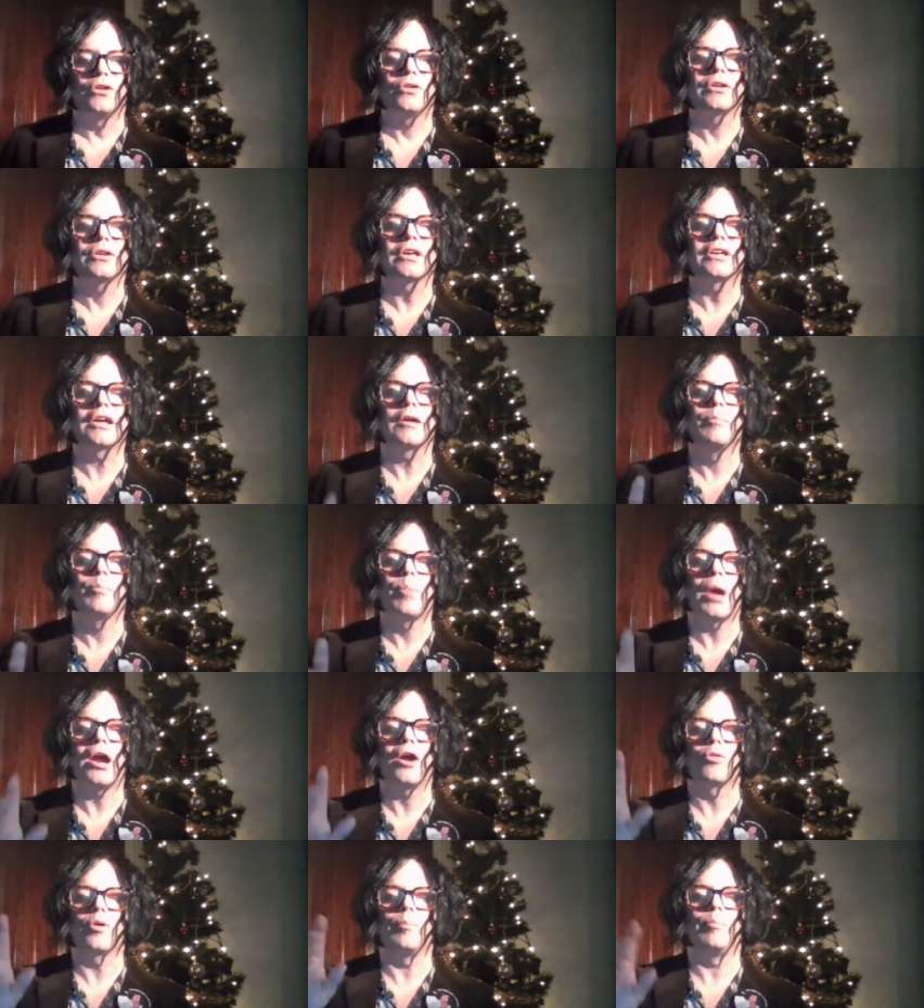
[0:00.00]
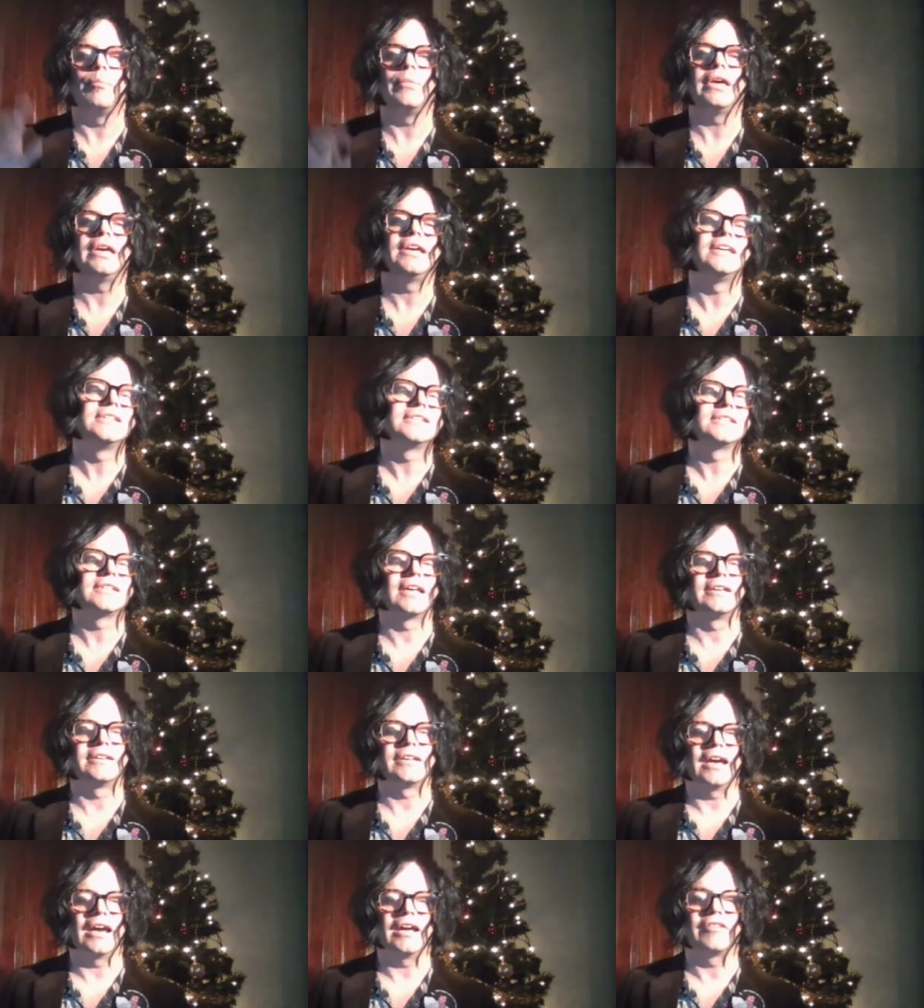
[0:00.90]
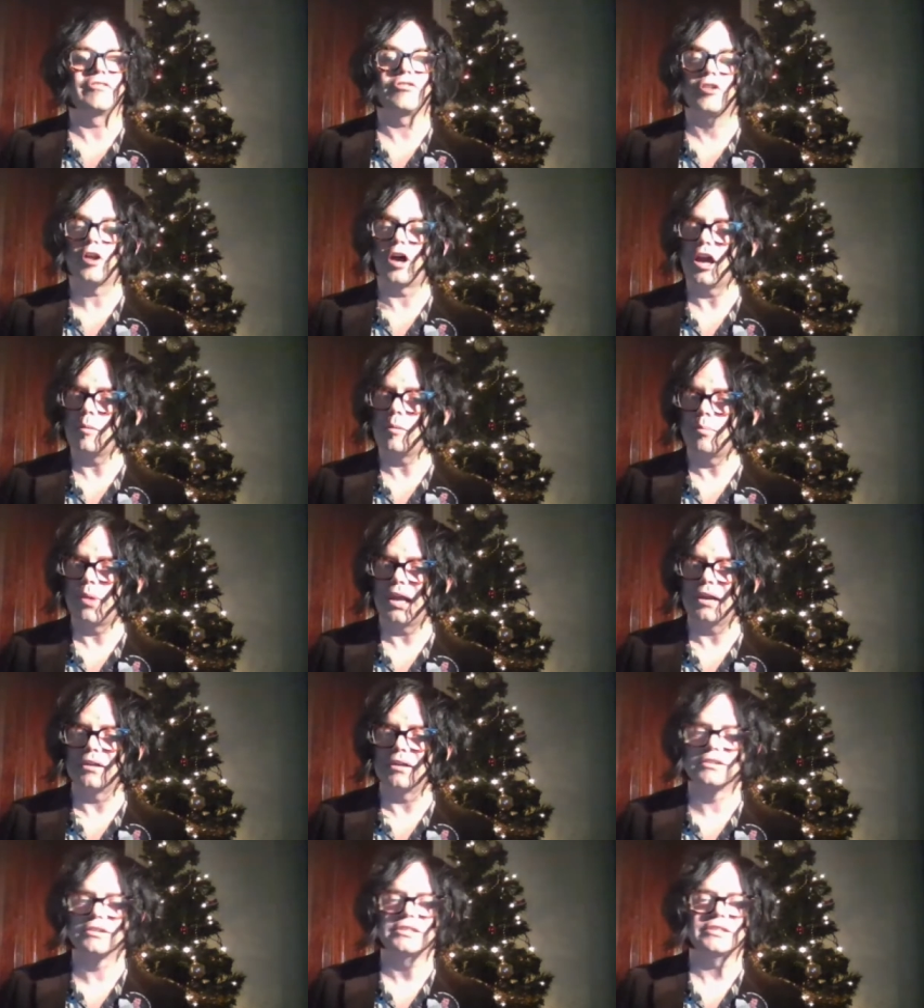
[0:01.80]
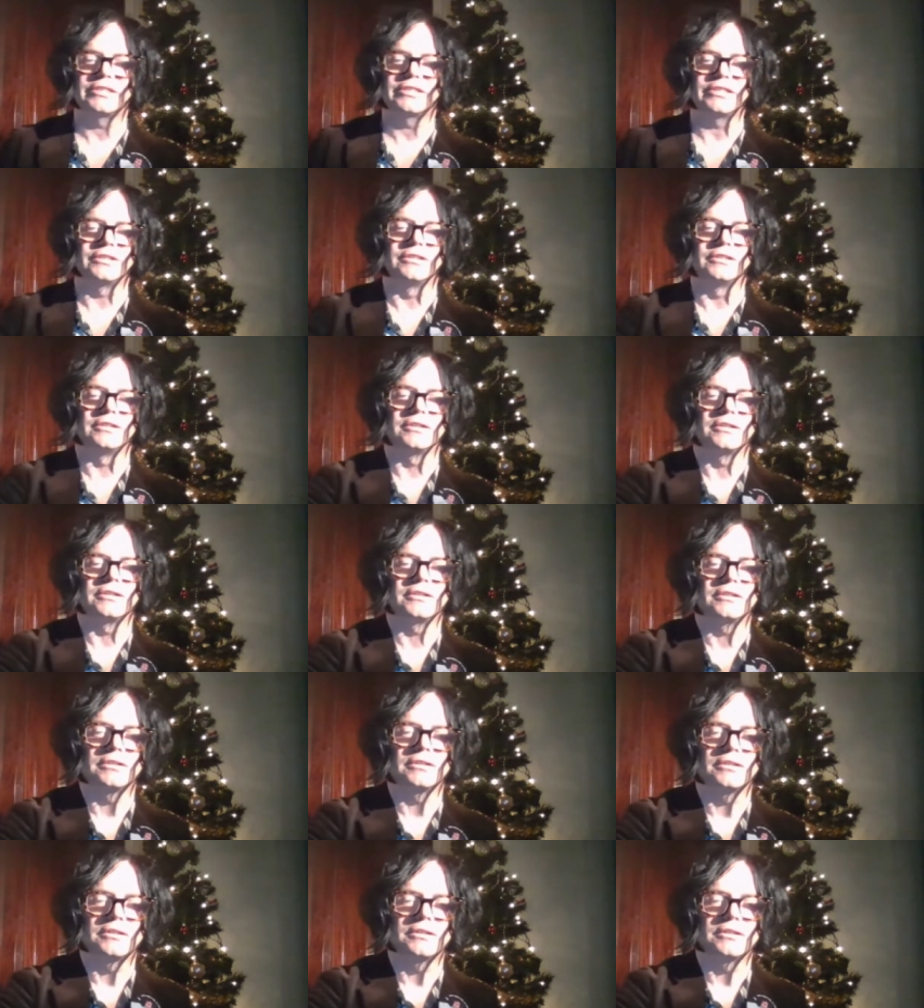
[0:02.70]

Who can compare with me, said Death, for I am paler still.